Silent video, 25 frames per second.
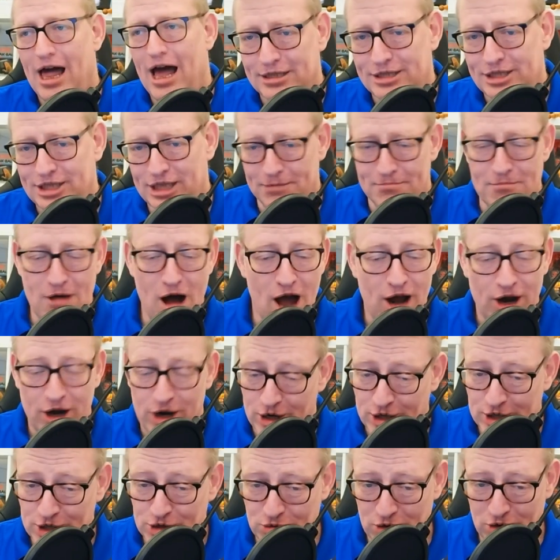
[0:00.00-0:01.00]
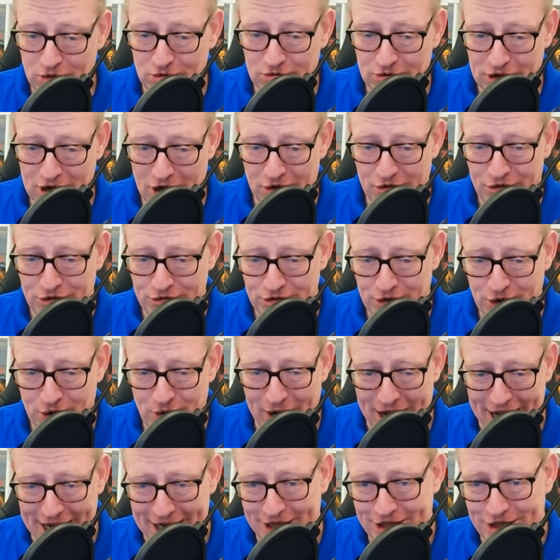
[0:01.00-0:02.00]
Some auditors will go through
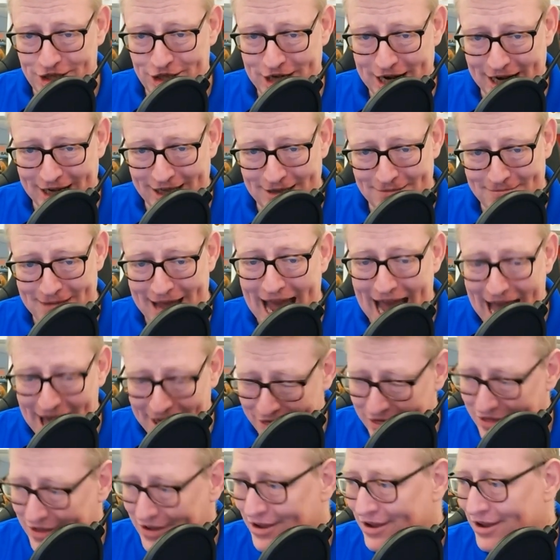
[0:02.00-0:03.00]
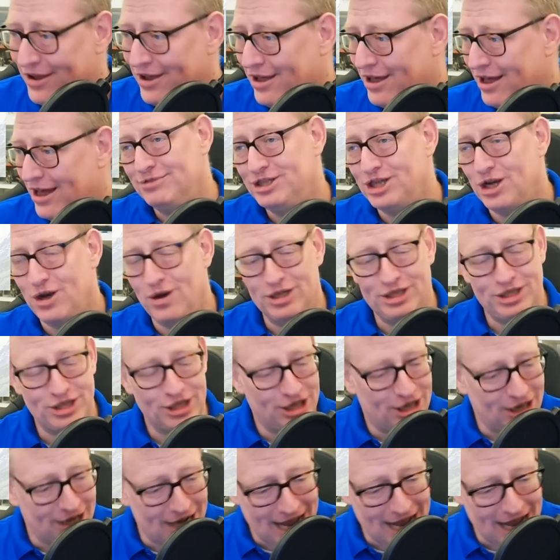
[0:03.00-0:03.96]
and check the math. So it's a good